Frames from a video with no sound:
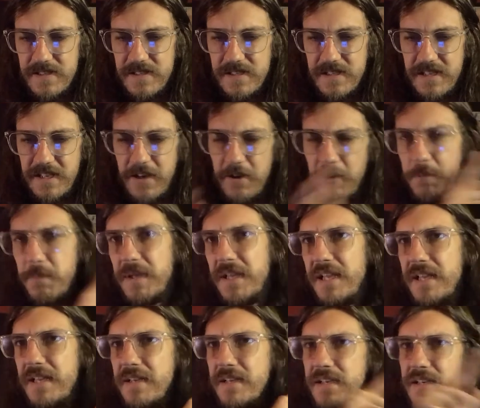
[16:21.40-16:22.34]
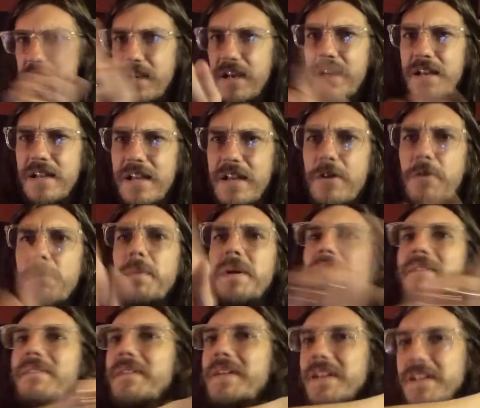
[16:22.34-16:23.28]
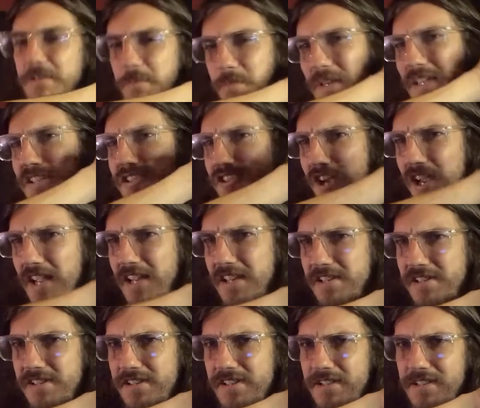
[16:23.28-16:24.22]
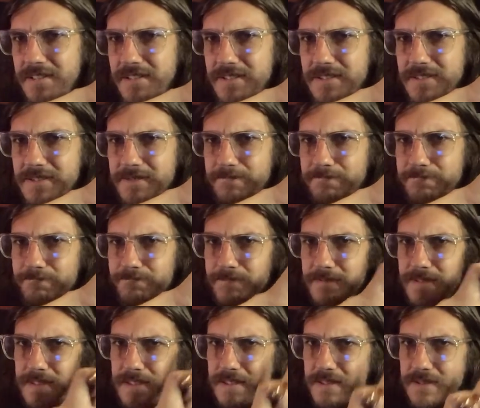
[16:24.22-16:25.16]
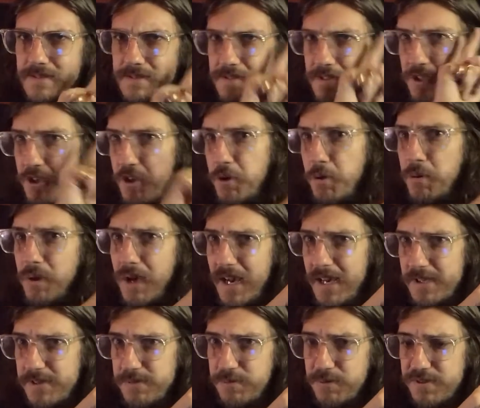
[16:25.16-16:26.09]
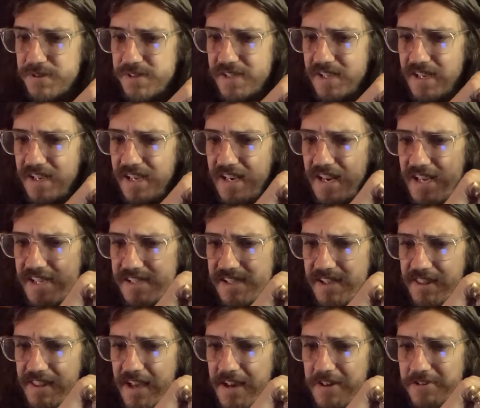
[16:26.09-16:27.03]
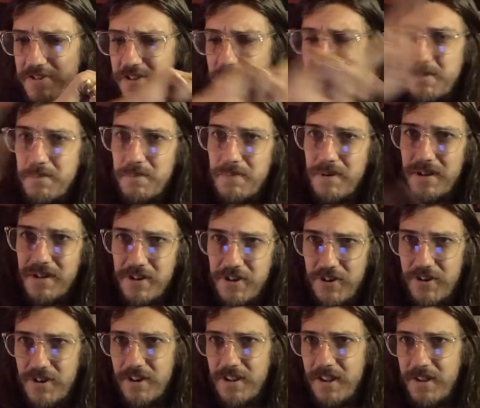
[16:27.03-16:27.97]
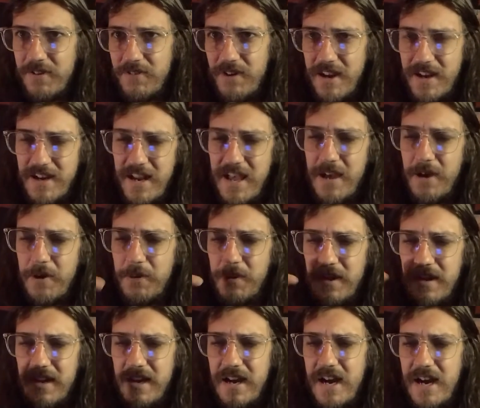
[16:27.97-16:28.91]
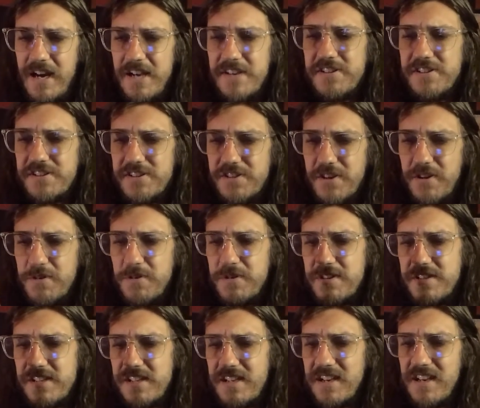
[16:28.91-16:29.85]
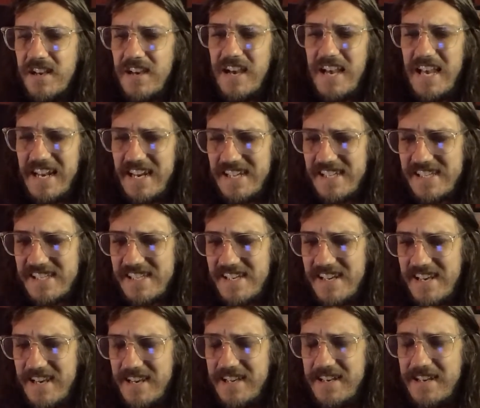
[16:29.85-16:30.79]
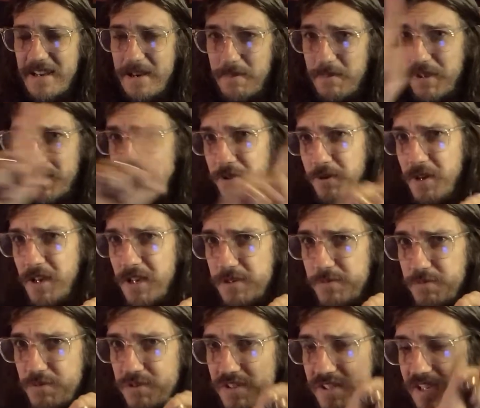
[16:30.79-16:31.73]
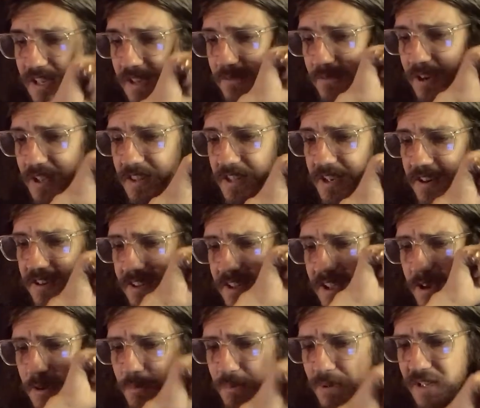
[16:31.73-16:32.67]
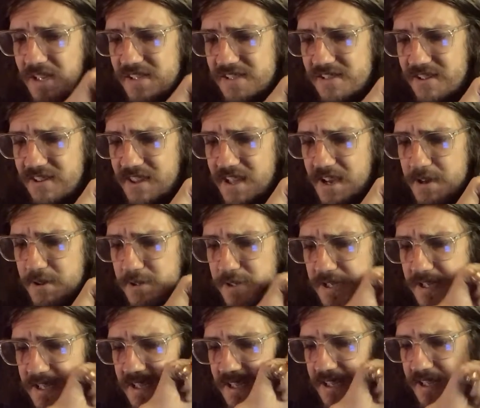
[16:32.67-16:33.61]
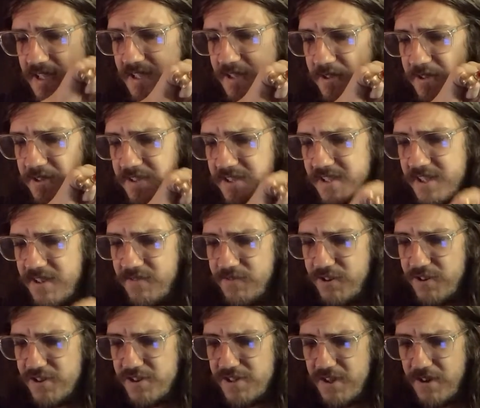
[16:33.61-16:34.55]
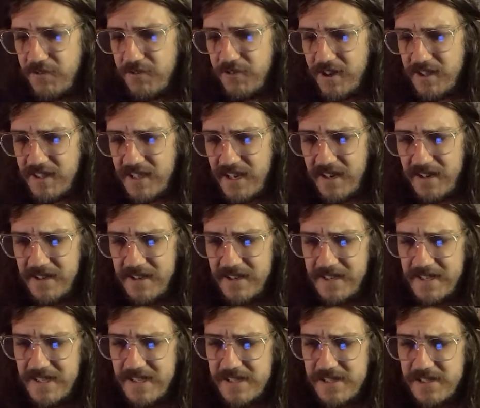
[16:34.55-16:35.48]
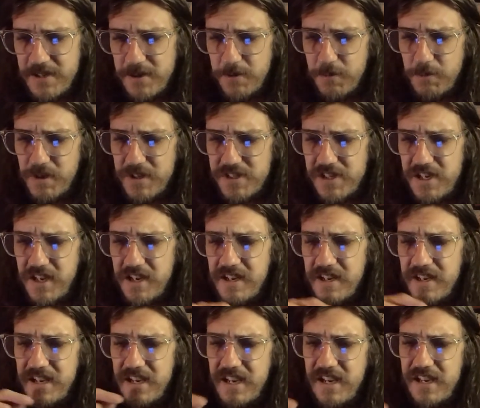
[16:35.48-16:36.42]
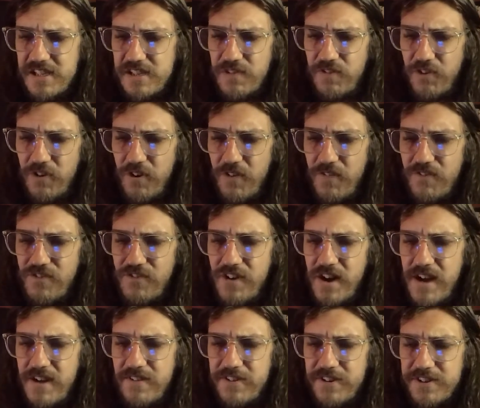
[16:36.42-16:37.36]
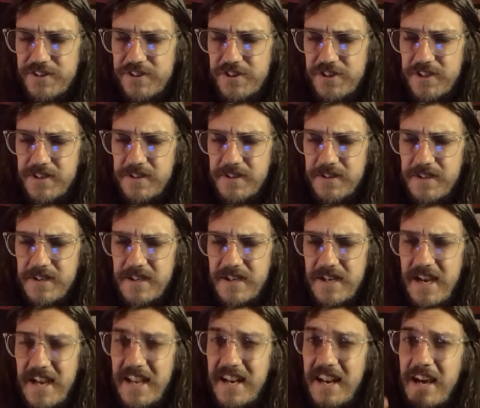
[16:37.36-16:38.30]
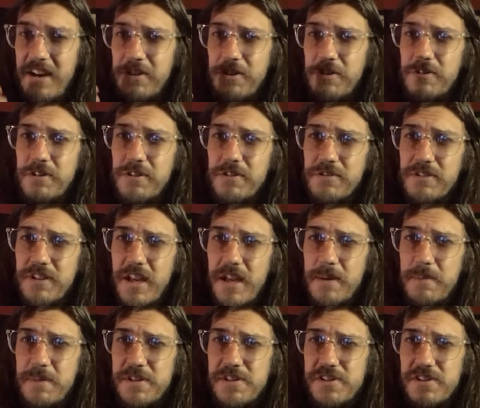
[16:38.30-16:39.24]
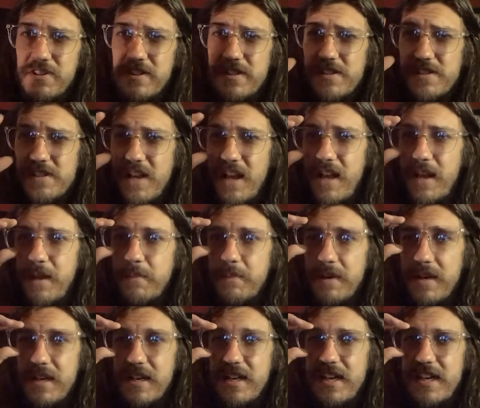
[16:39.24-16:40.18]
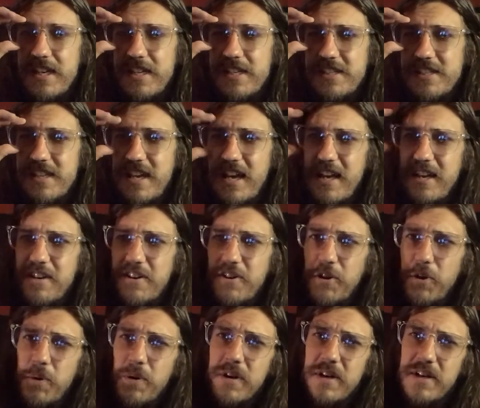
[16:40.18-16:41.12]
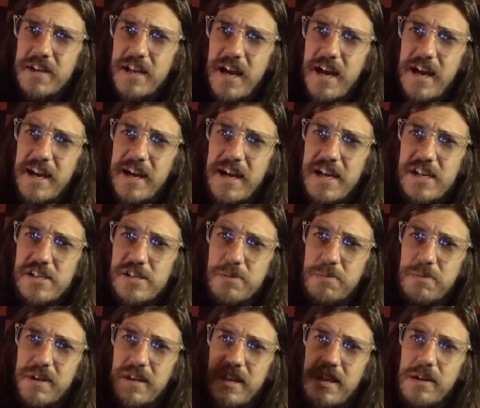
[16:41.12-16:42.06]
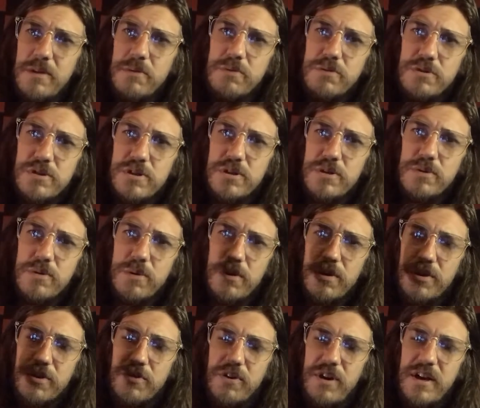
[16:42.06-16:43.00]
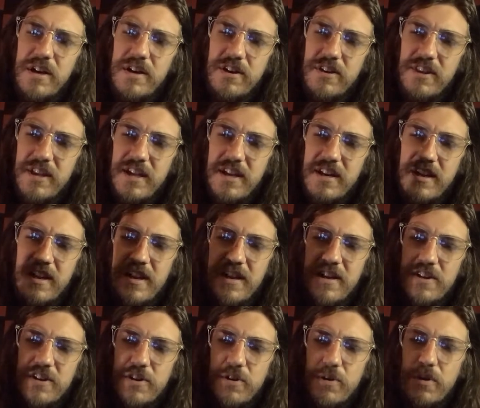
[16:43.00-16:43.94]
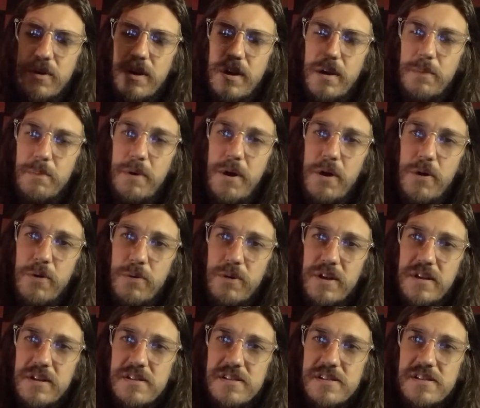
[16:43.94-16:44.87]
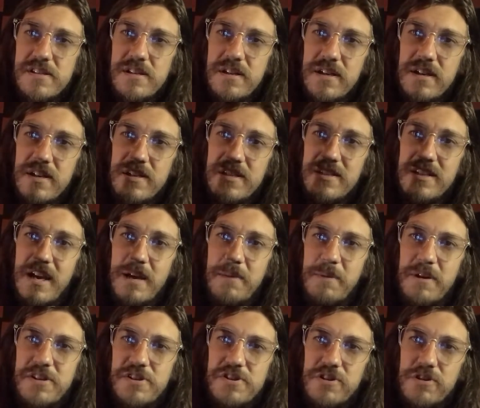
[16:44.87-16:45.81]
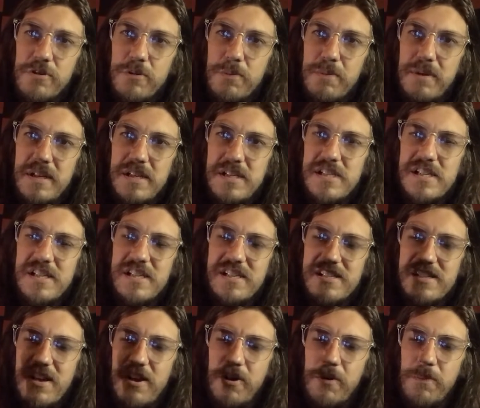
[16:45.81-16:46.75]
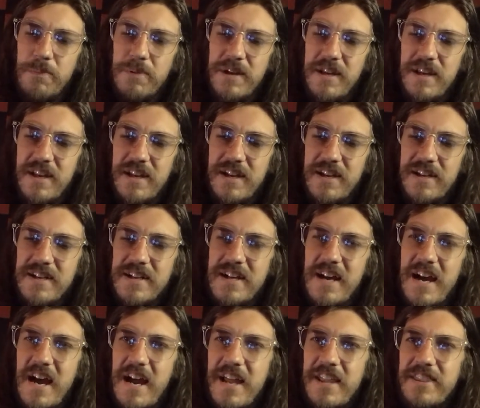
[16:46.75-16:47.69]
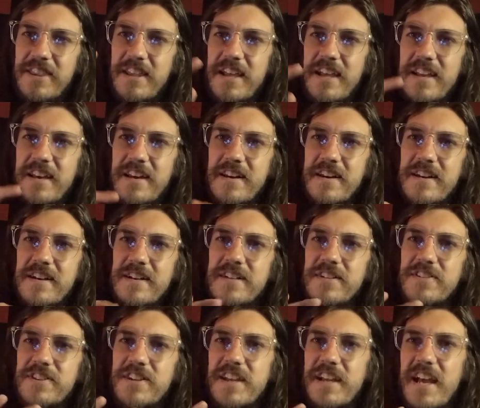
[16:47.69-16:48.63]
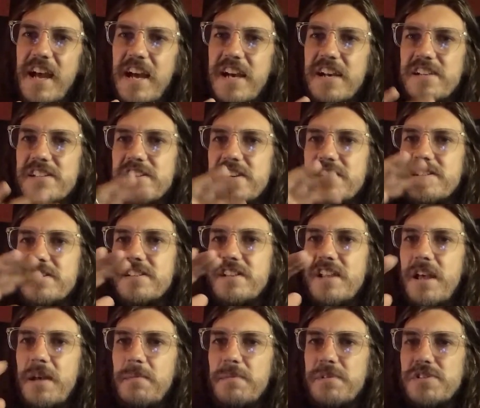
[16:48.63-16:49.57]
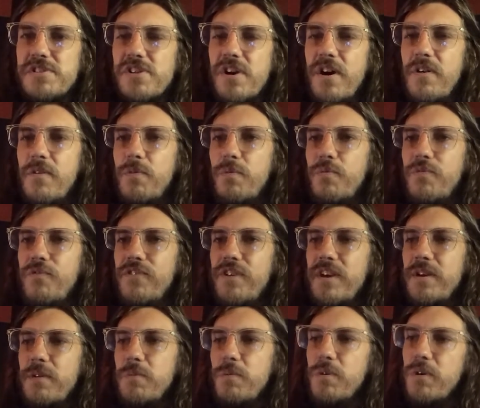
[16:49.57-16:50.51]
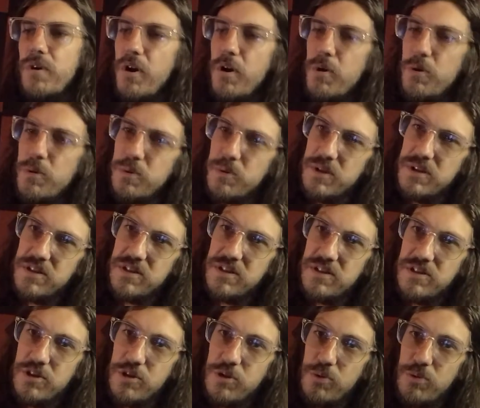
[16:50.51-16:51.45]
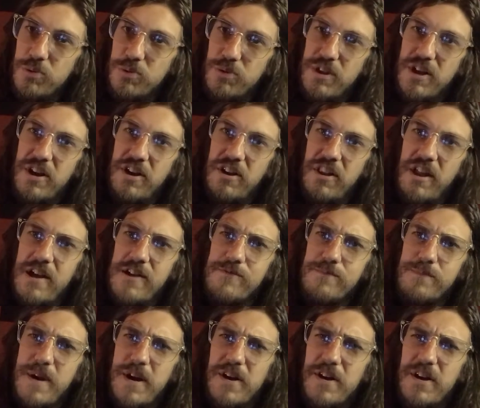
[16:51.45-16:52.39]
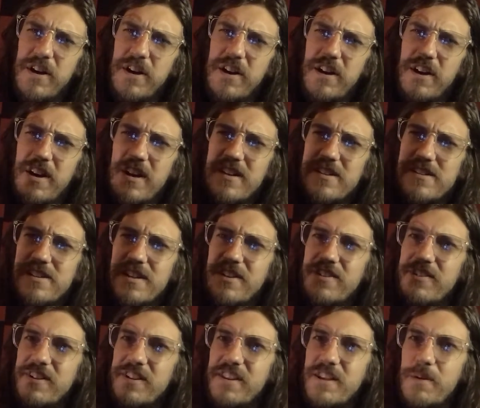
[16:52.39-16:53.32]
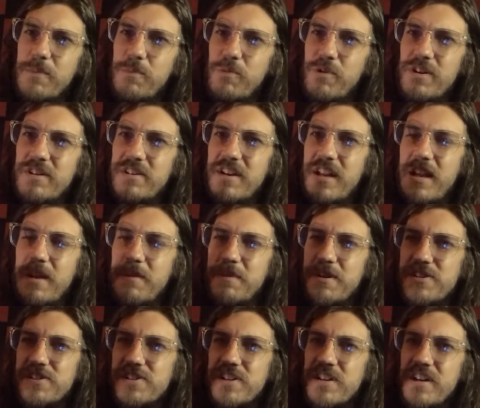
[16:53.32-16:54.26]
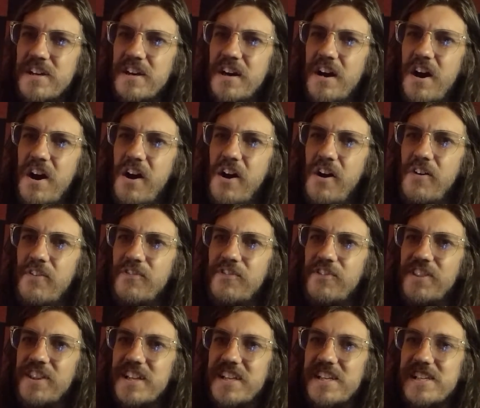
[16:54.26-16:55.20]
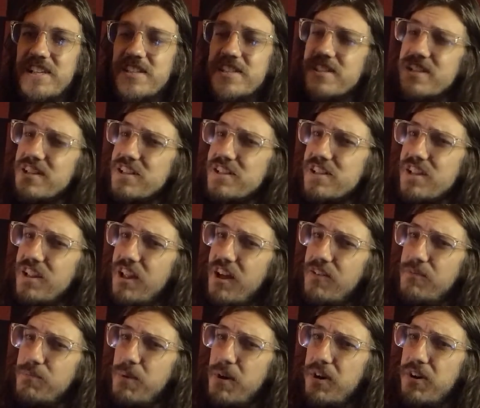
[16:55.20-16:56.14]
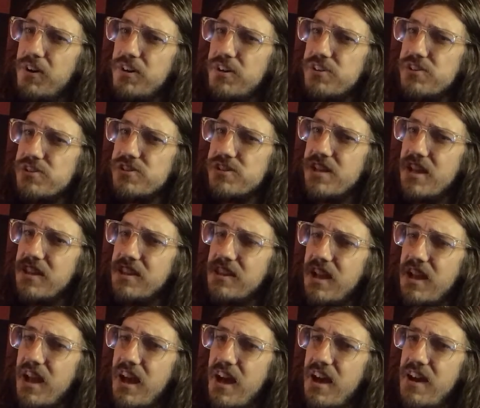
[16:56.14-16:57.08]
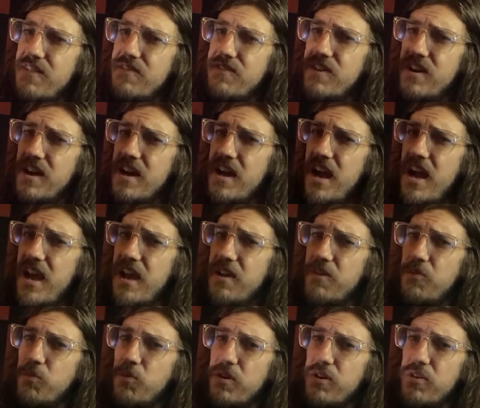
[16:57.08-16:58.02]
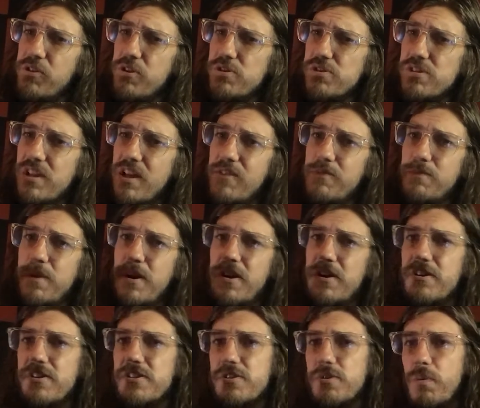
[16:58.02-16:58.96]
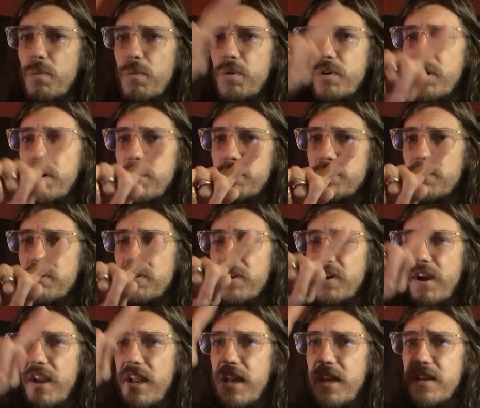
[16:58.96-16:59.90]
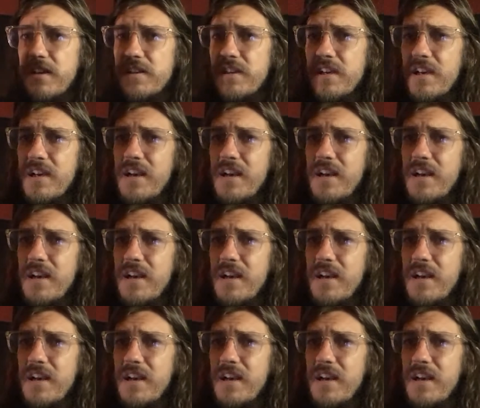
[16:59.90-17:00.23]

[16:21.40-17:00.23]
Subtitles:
it'll be changed. You guys will see it as 1,000, but currently right now I just noticed it and it's not. But you guys will see right there the LP is 1,000. You can see it for yourself right there. So Wedget, it hits for 500, and how you deal damage in this game is that your attack has to be equal to or greater than your opponent's Dimensional Beastie's LP, and then the excess damage of it will go to their life barrier, dealing them 1 damage of the 6 life barriers that they have, and one of those life barriers will go to their hand,